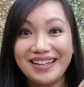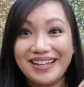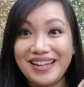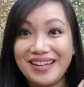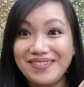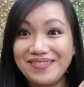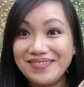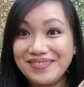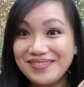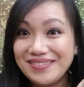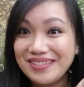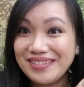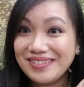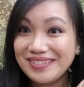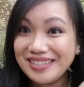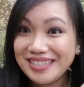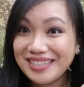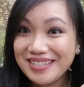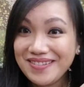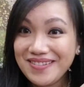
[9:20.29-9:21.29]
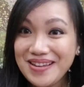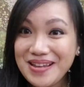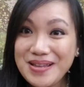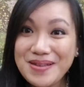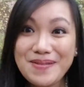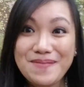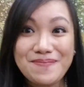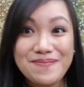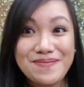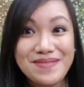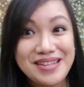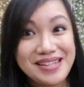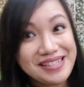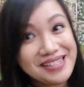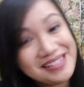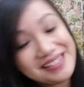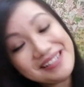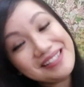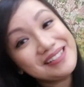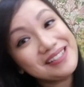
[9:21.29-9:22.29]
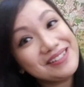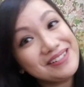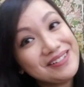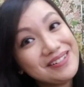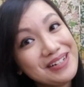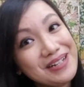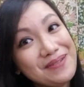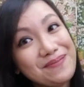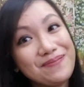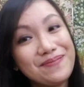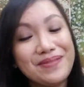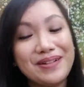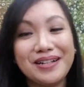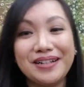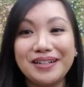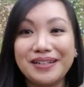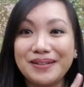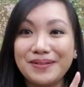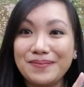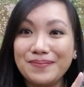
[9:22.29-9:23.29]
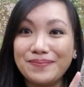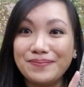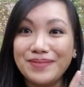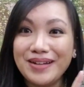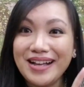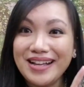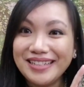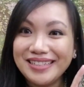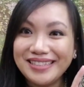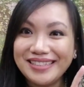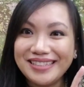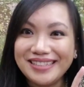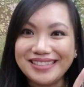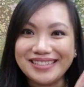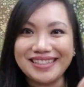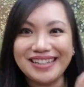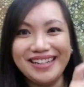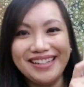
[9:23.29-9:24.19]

And we're doing mystery boxes.